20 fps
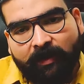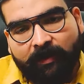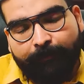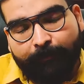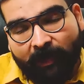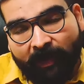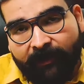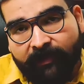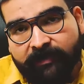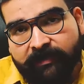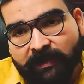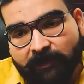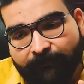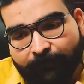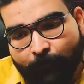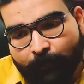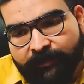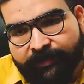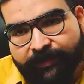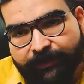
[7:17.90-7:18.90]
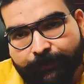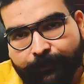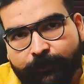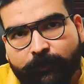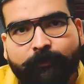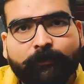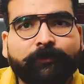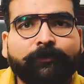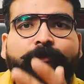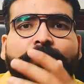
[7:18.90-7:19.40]
planets are forcing you
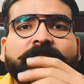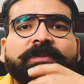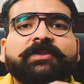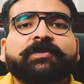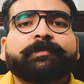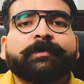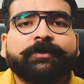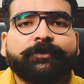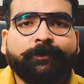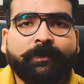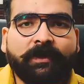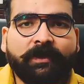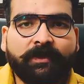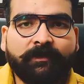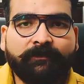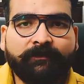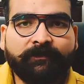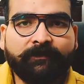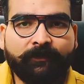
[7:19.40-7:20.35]
to move towards the spiritual life.